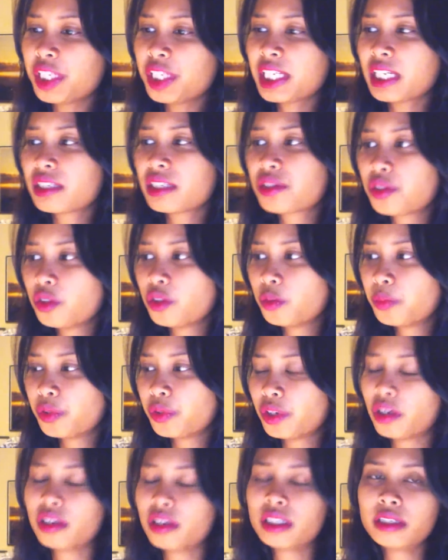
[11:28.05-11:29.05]
we tend to
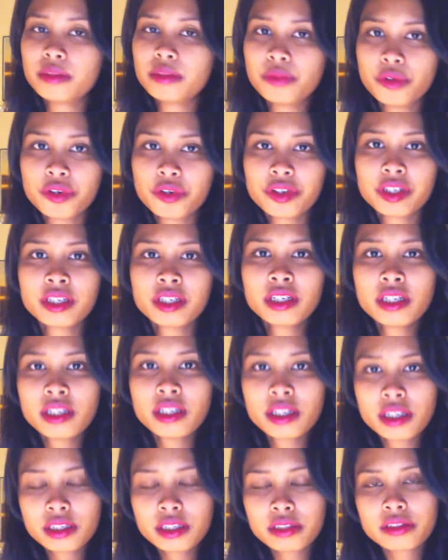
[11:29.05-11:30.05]
put on a more
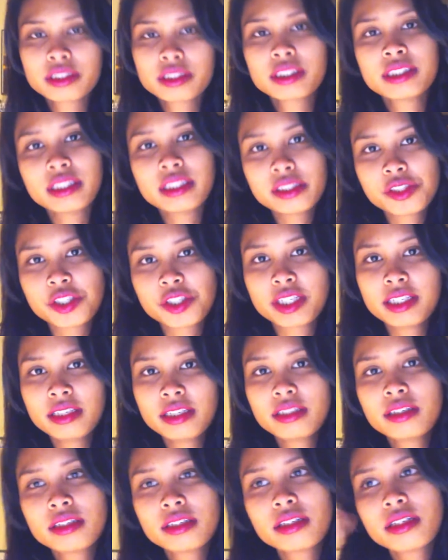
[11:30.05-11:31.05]
nostalgic
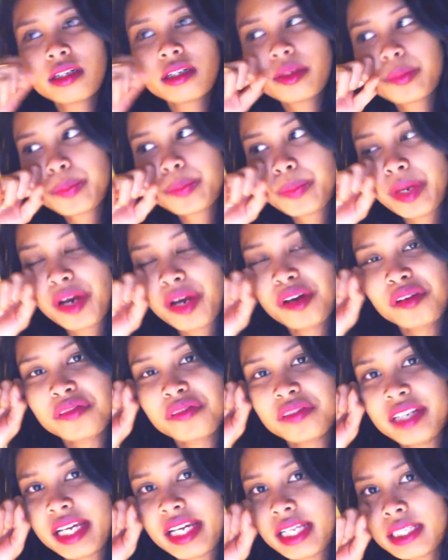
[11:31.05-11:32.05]
pair
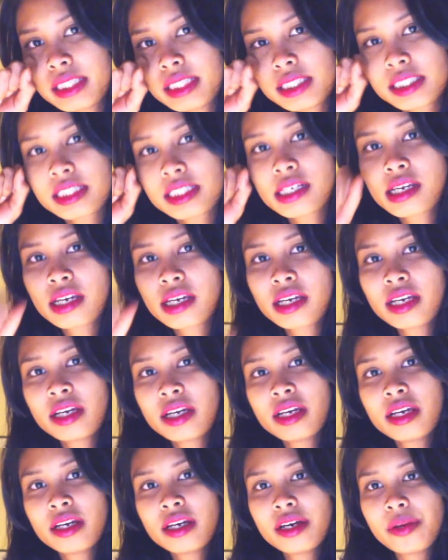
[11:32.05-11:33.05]
of lens
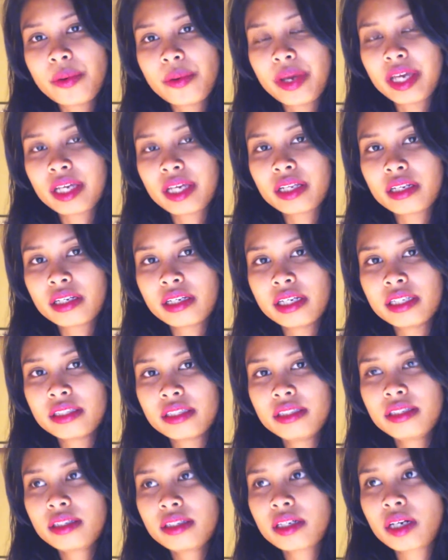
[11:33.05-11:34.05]
when
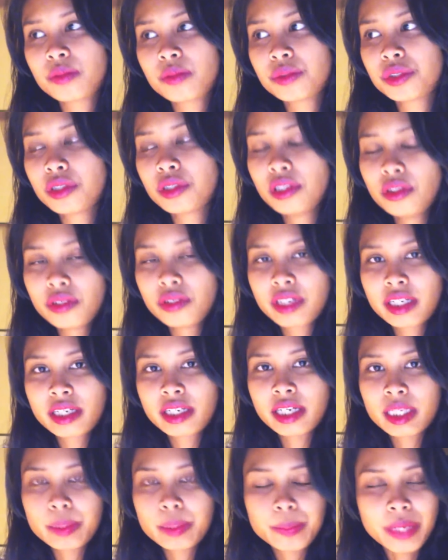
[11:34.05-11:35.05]
it comes to
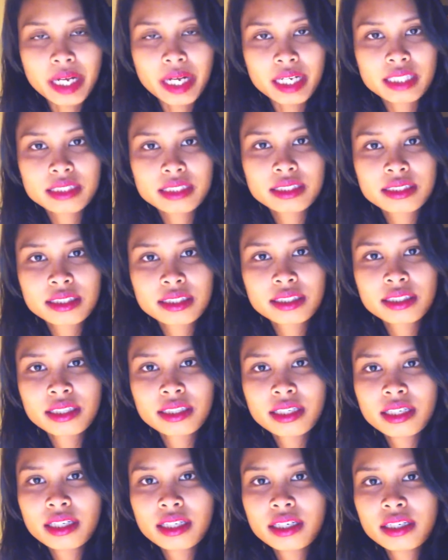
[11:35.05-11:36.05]
looking at the past.
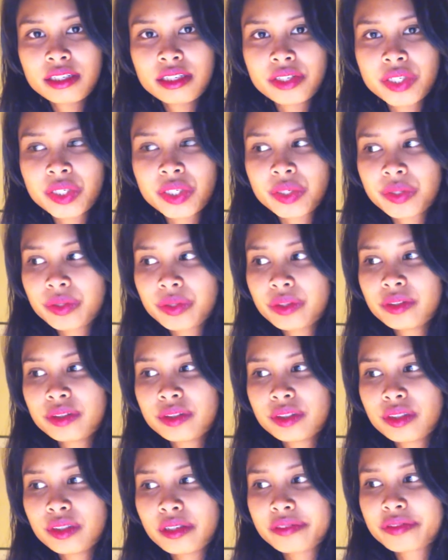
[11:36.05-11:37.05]
You
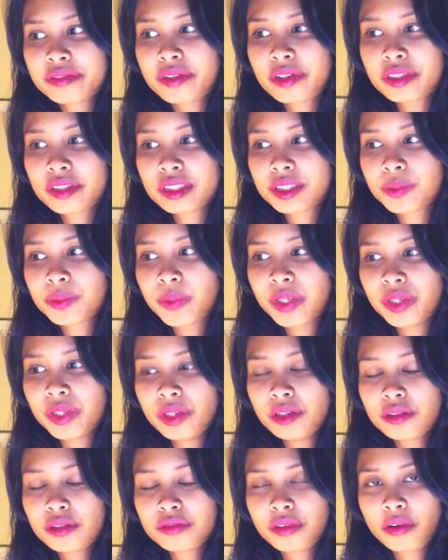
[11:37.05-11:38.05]
know, of course, when
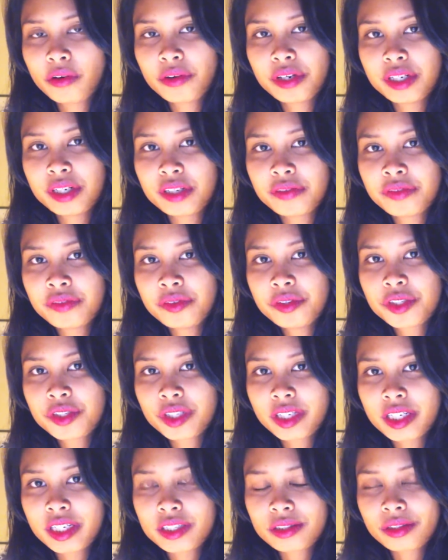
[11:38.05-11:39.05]
you look forward in the
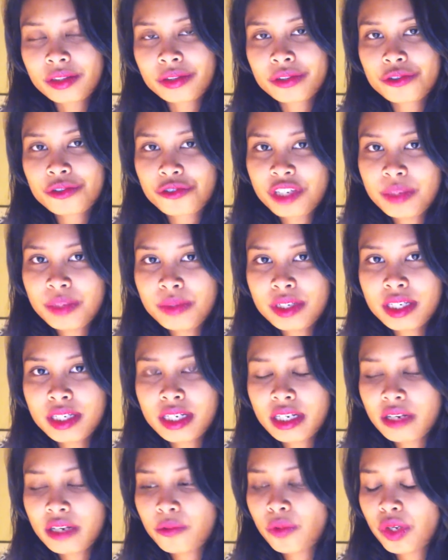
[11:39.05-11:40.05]
future, it's all
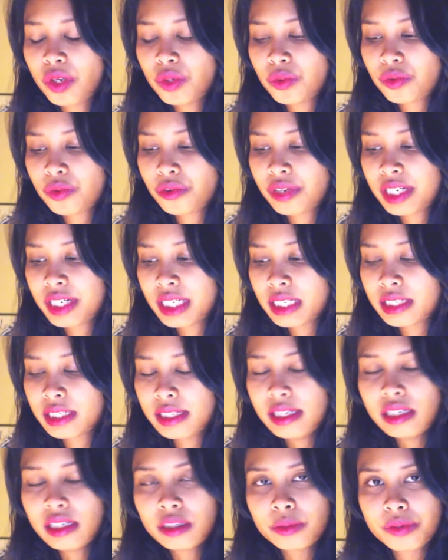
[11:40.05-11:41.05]
dreamy, and then when you already
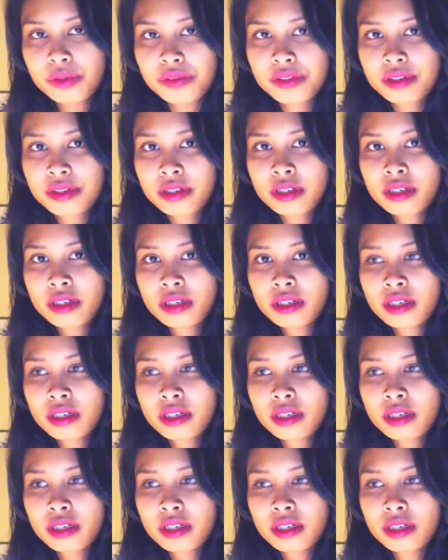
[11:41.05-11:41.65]
deal with